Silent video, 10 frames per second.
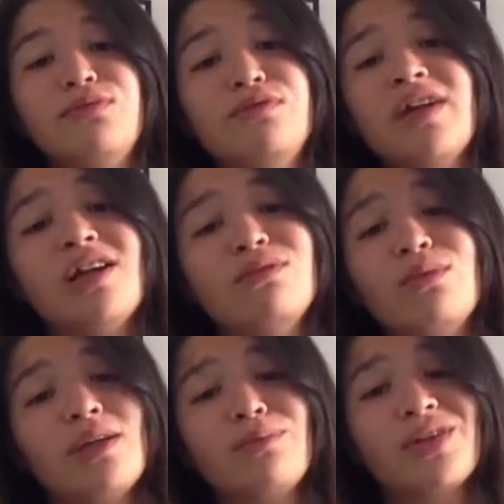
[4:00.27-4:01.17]
mood, I don't
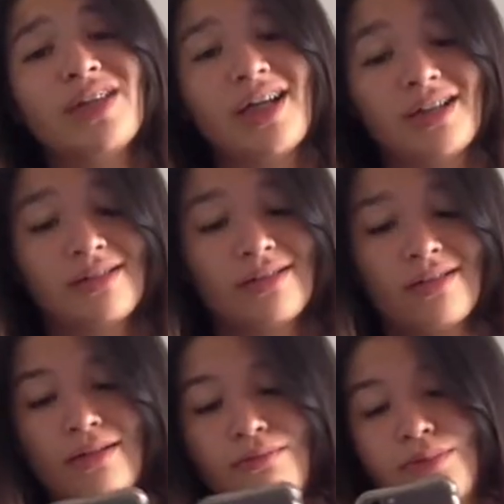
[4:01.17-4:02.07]
want to bring that
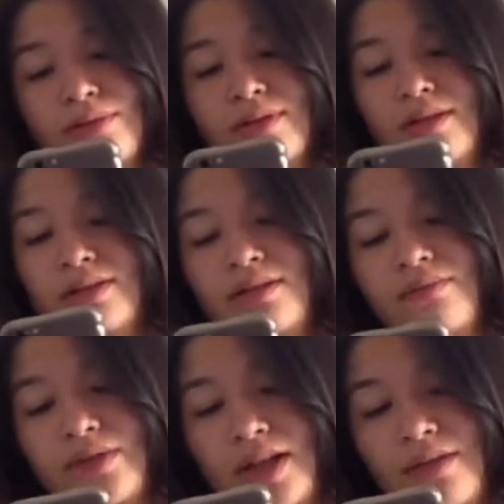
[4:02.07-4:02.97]
up and stuff
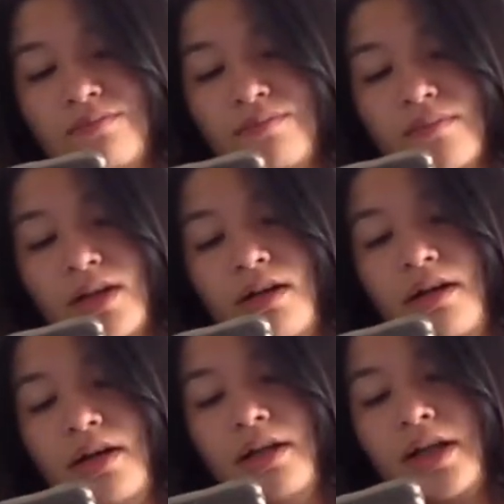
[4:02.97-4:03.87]
like that.
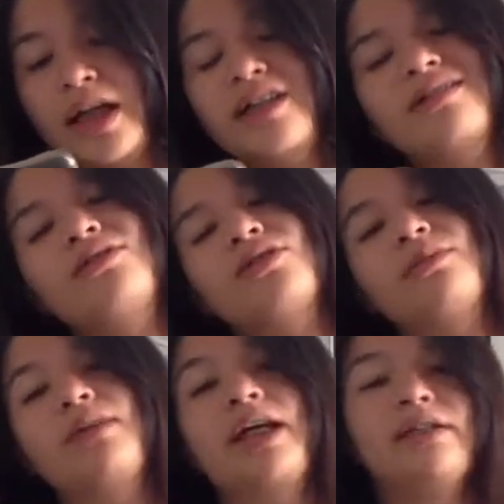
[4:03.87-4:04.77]
Like, and you know,
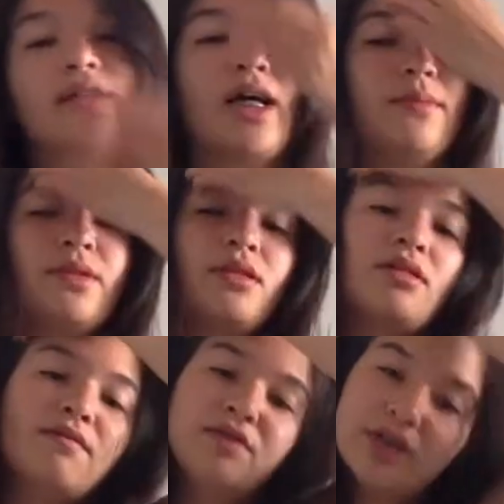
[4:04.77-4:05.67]
some enzymes and
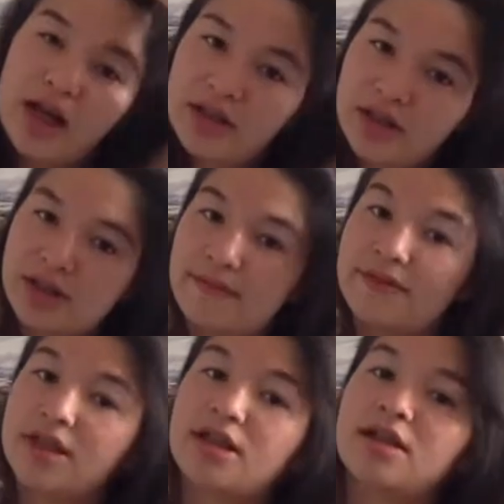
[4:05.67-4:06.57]
stuff for digestive
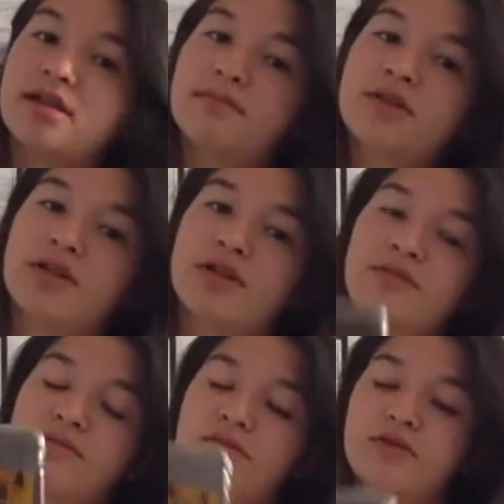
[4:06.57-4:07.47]
systems, you
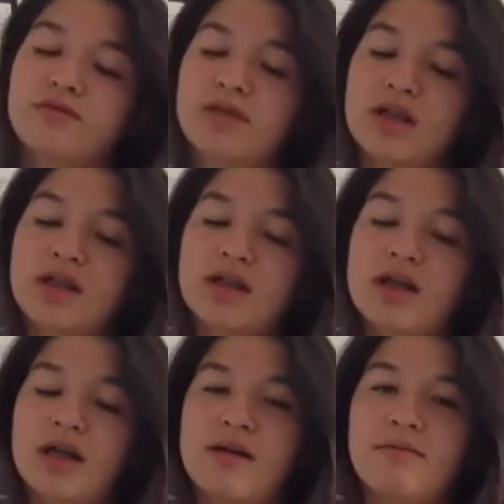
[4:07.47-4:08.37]
know,
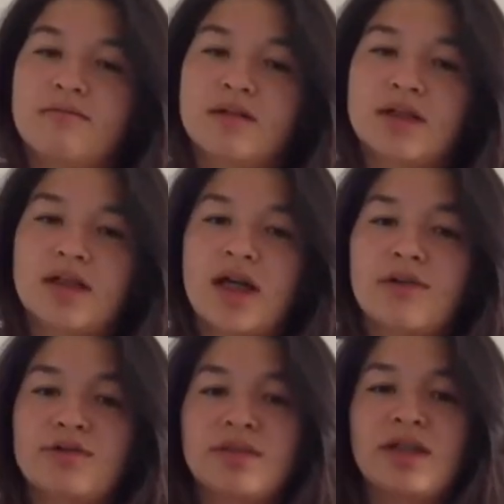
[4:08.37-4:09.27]
because it
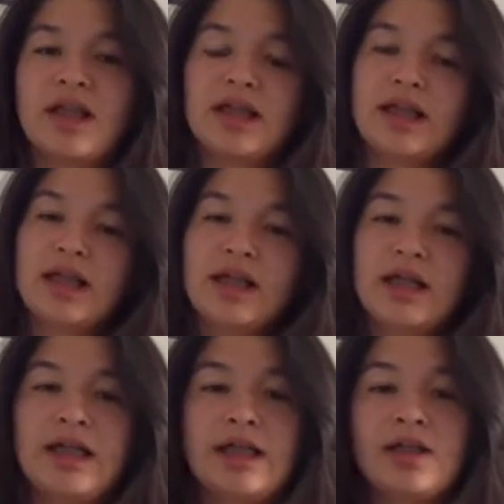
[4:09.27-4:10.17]
helps me like
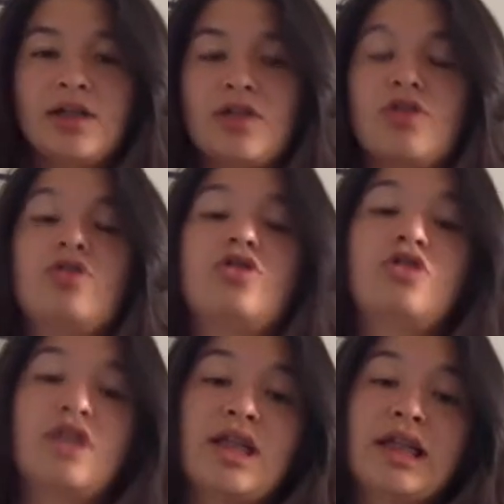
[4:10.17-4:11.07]
eat
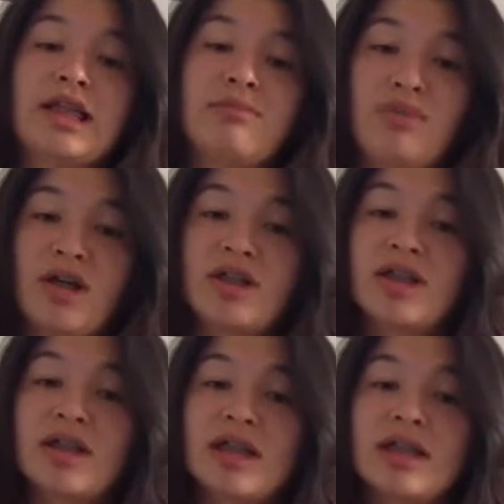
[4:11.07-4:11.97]
certain things and process
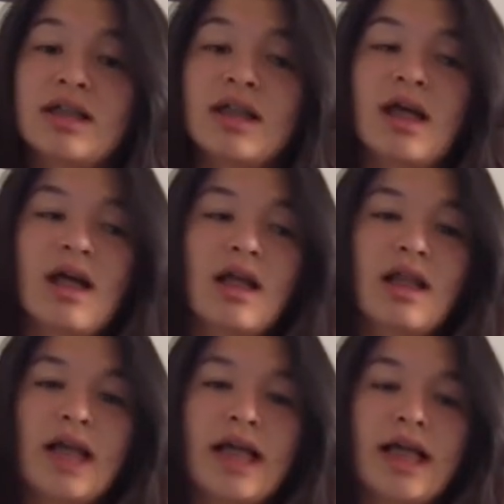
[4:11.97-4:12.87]
things,
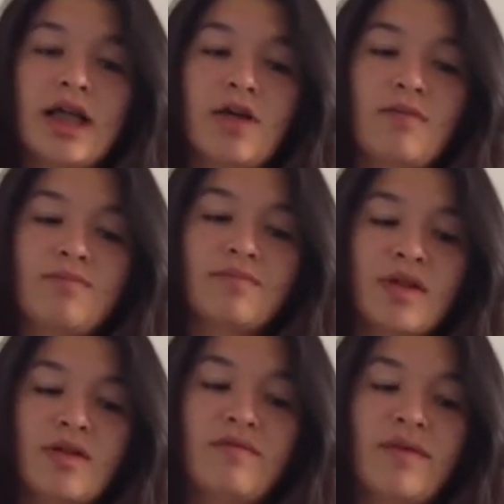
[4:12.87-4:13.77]
like, you know,
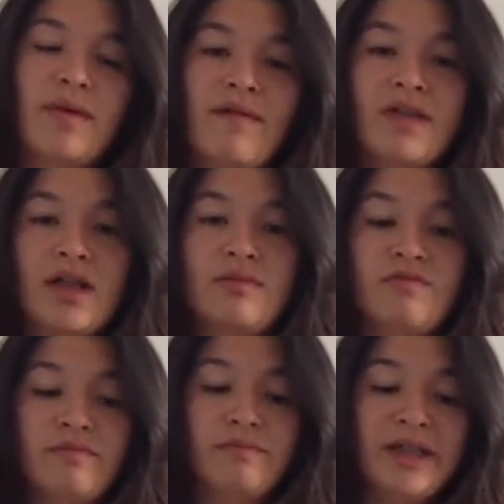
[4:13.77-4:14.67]
if I'm having like
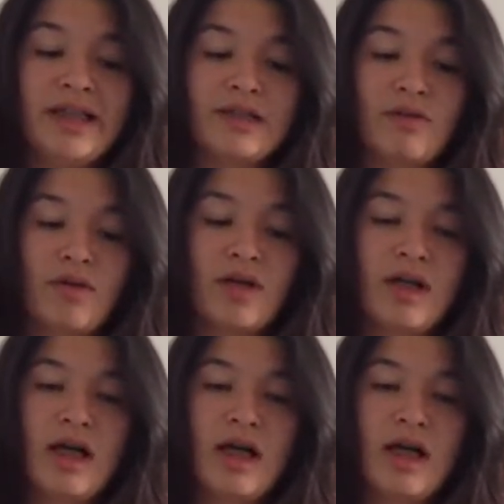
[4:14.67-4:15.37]
meats or